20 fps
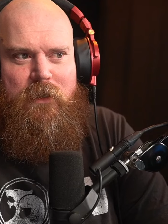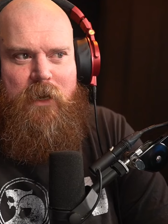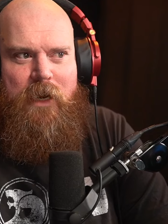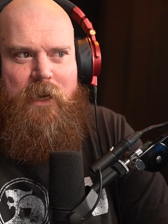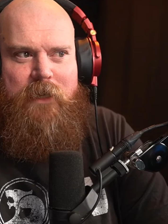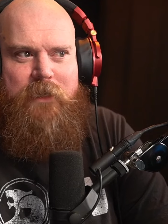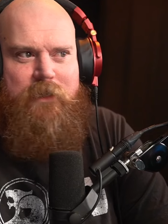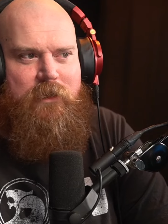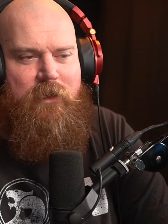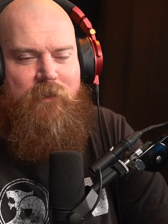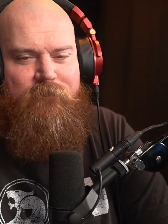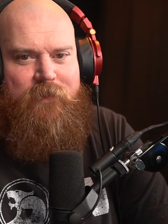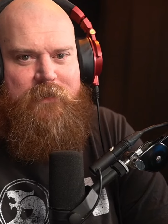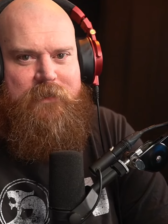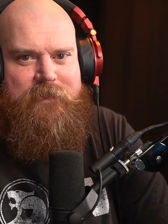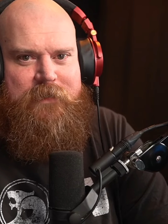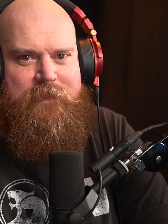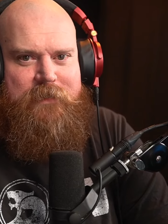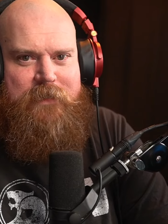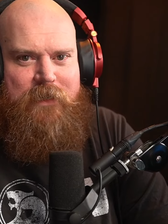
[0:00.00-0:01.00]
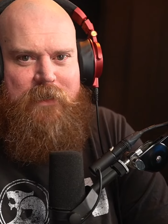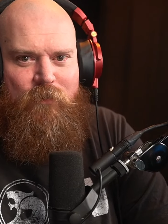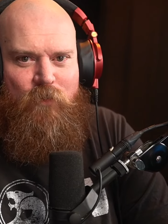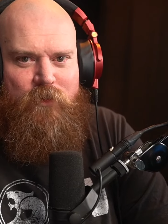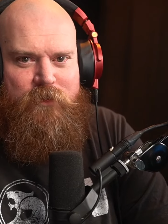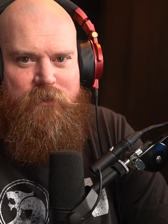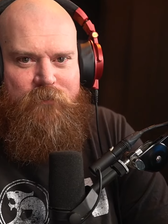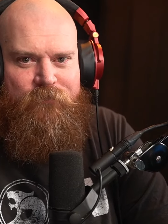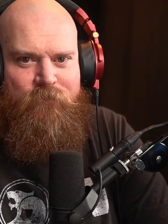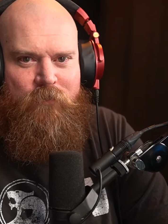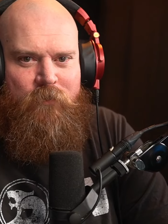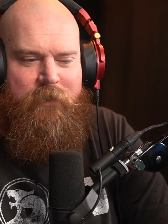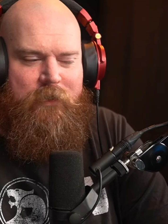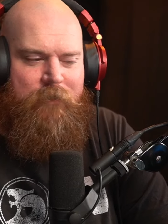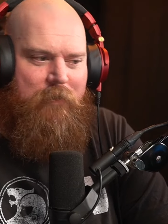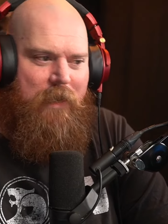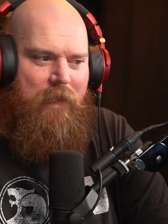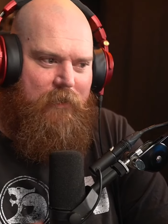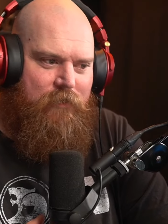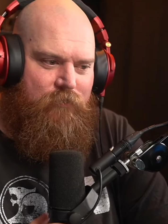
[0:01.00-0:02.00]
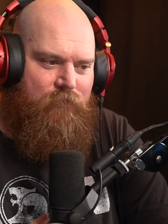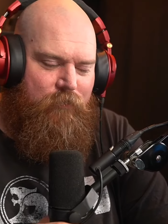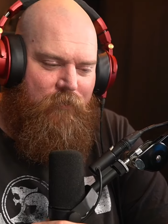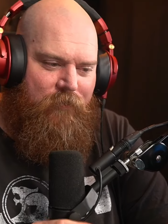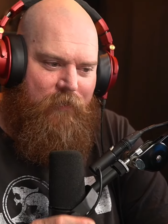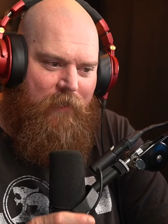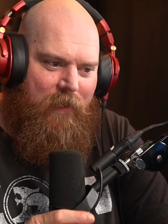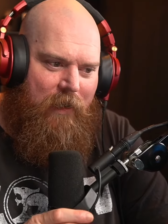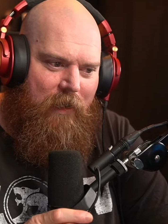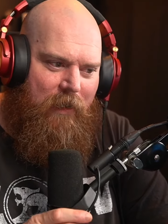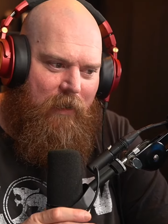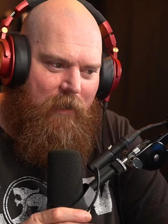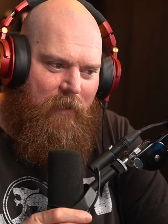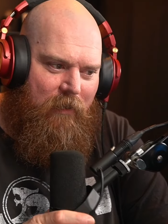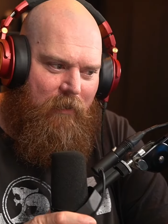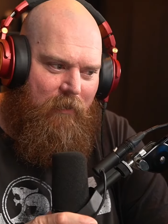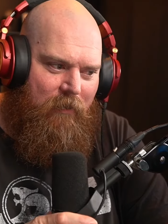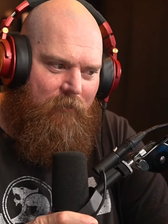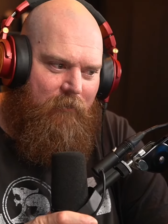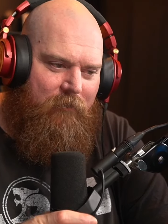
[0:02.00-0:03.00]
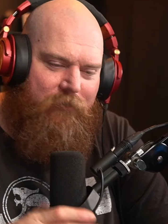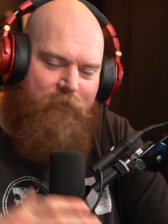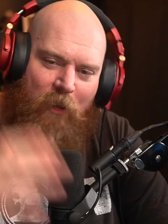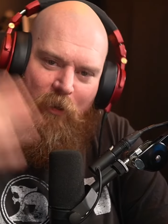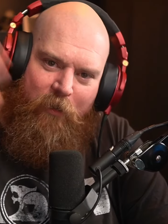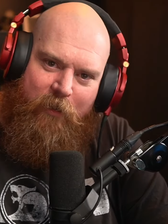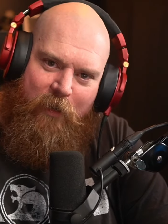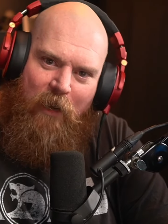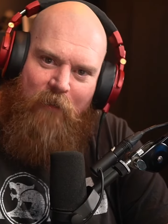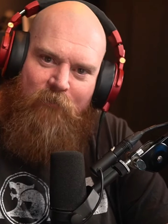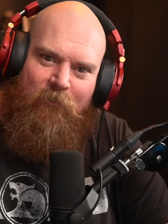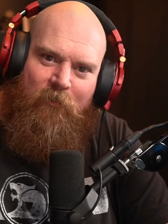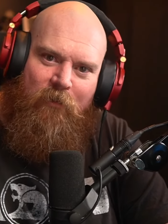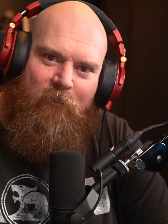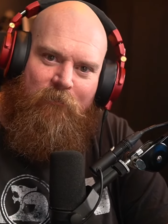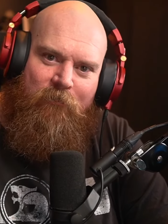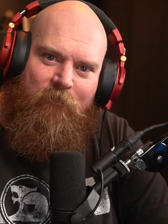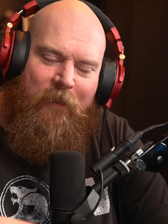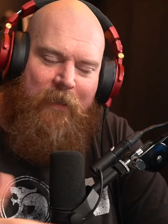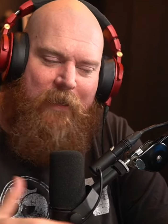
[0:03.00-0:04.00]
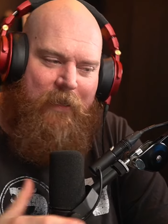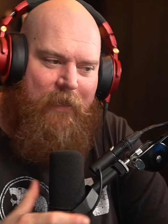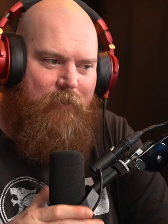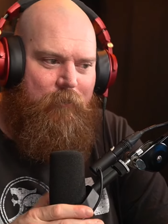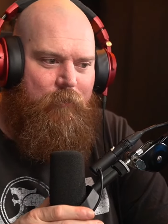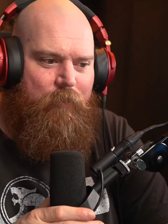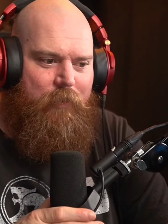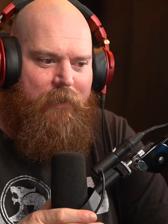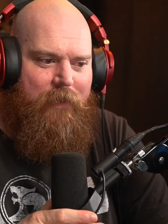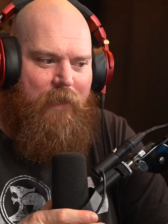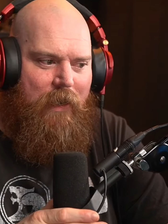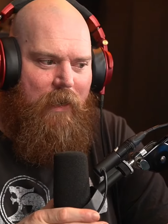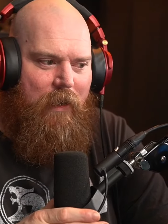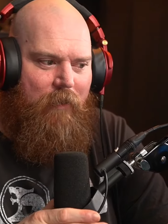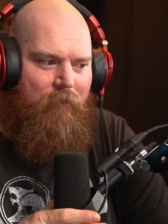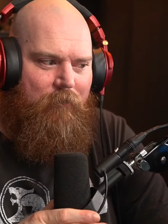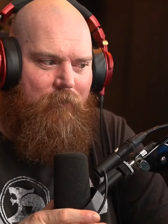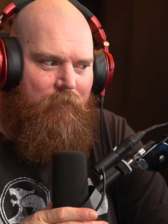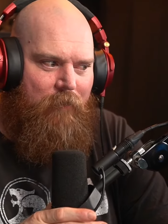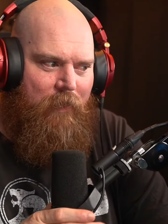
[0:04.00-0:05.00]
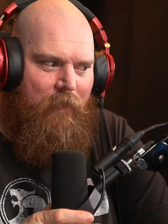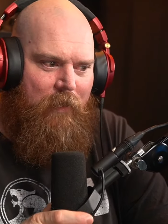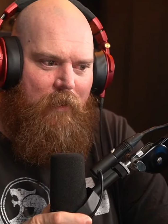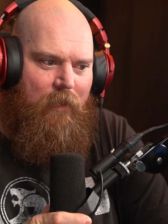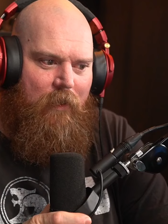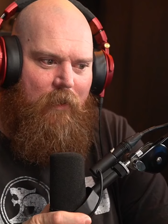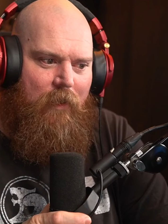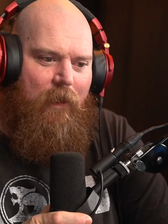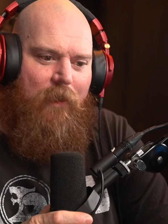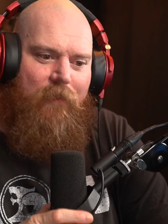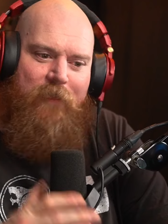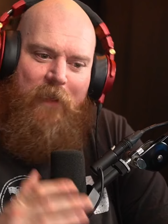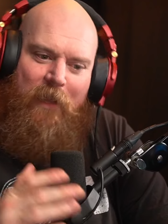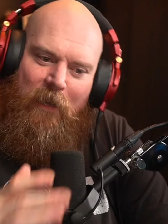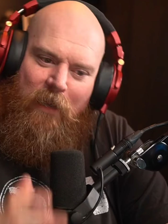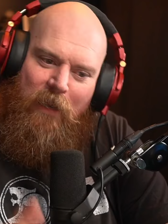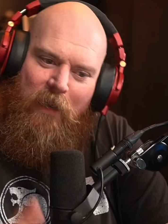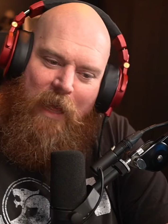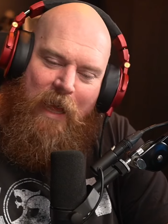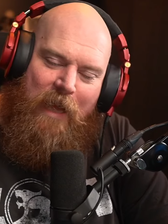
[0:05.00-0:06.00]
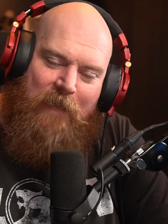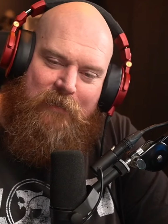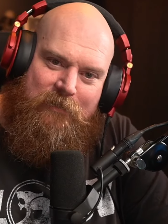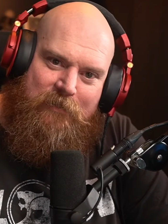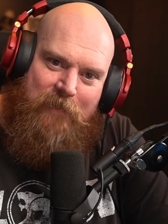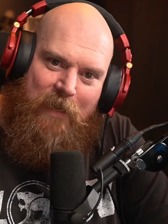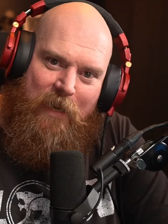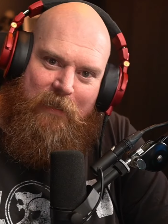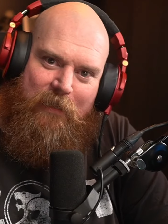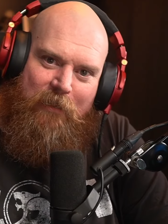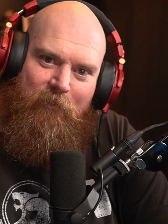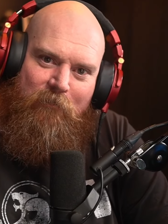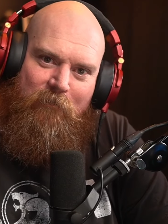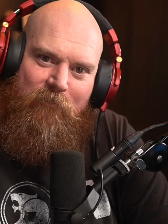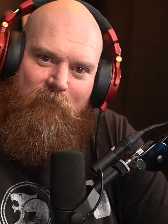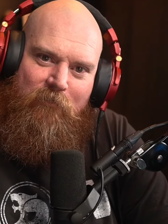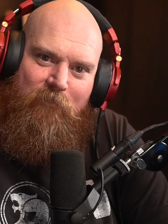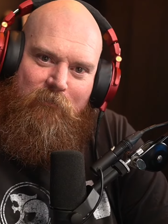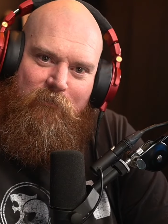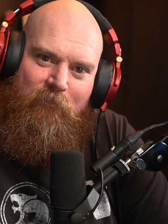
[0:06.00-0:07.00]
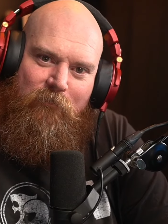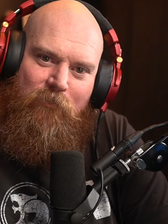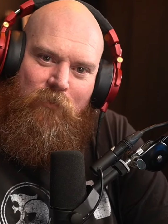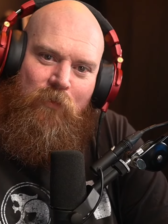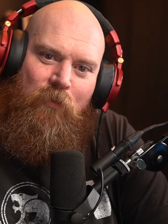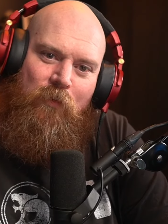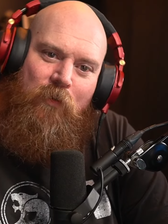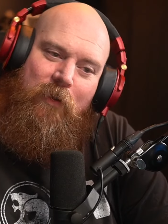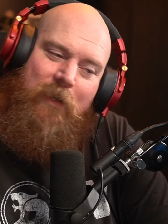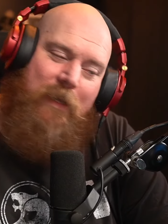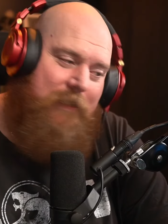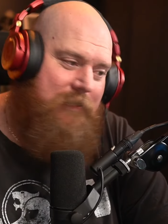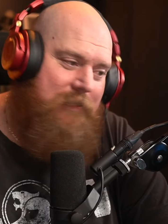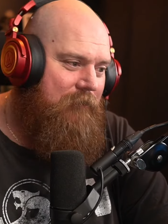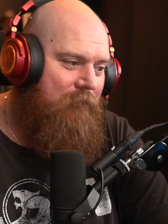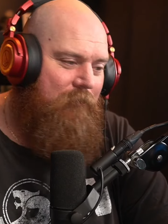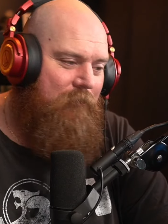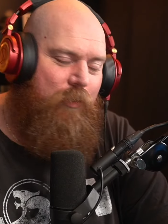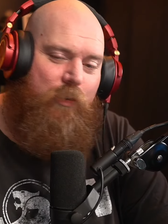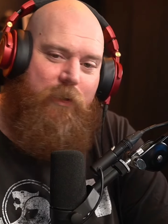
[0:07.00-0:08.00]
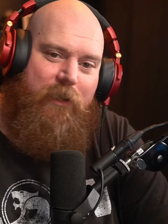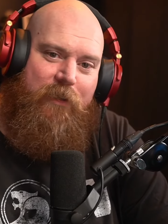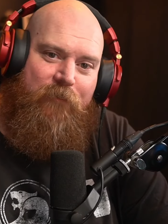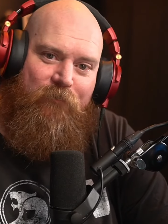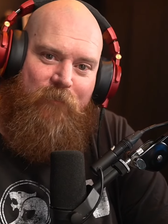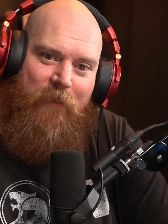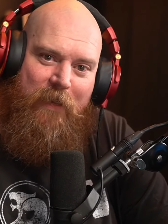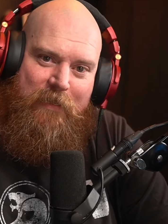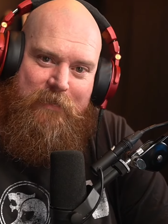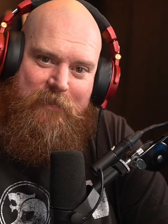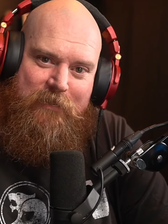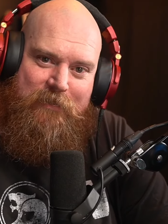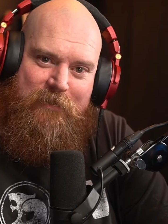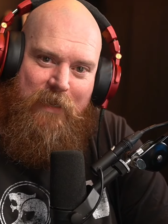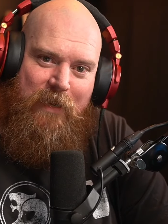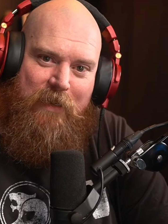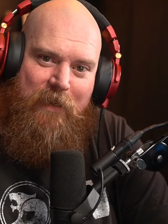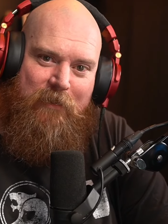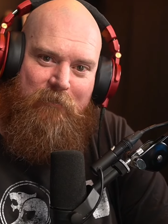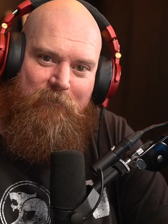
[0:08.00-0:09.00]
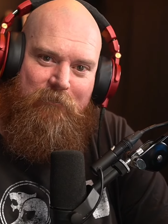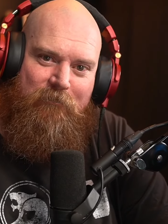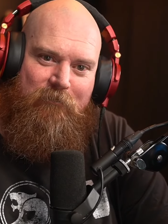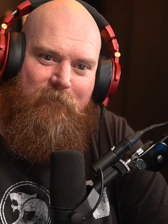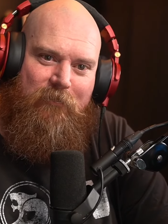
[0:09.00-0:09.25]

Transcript: I don't know if I'd sit there and watch a footy match with uh, no cover over the head, but um, that last stadium. Ooh, that's some pretty fancy stadium.